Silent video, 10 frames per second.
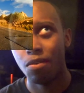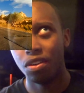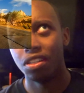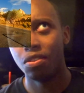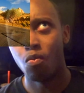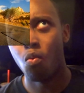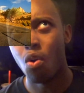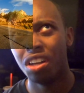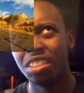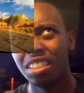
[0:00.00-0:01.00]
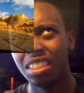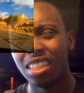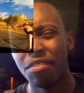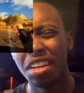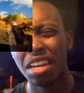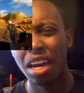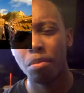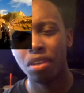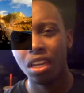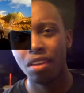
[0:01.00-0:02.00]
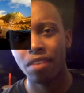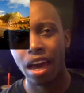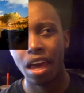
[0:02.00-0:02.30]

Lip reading: which is $179, I believe.